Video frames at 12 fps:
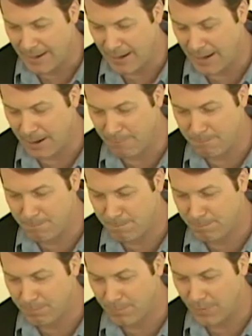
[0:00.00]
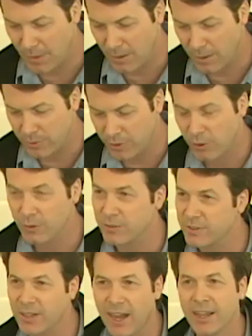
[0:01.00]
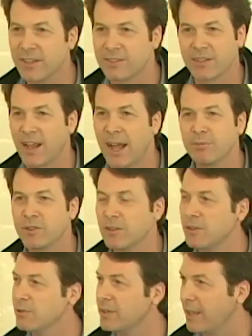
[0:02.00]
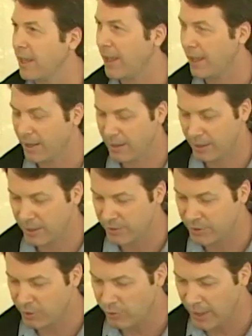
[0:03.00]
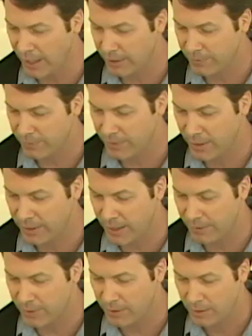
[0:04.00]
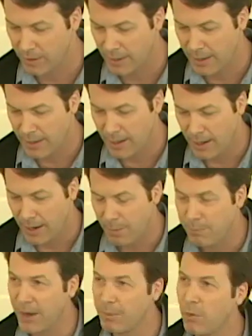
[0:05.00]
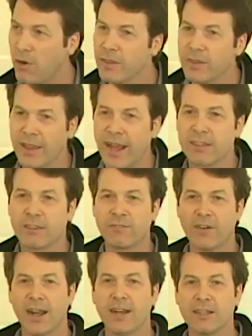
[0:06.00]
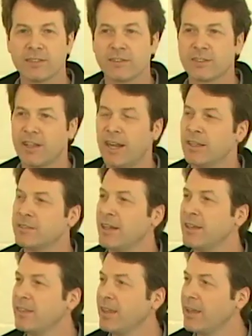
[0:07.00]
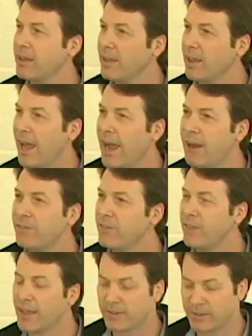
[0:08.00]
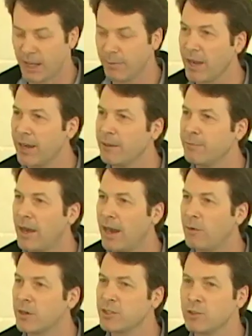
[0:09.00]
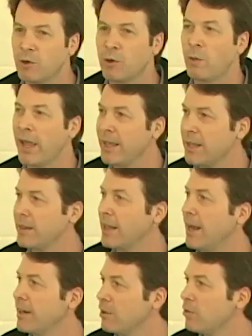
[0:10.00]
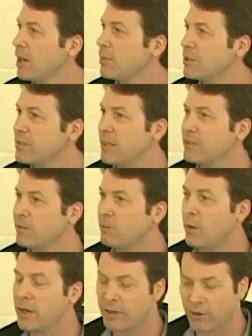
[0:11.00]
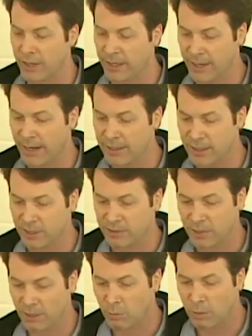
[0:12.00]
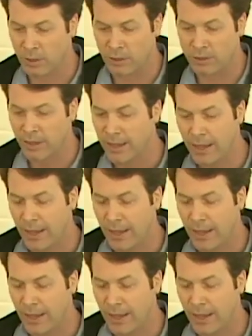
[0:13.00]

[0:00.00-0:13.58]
Um, so science absolutely is a creative endeavor. But more than that, the findings of science, I think, have that same kind of power to awaken that incredible sense of wonder and connectedness to the world.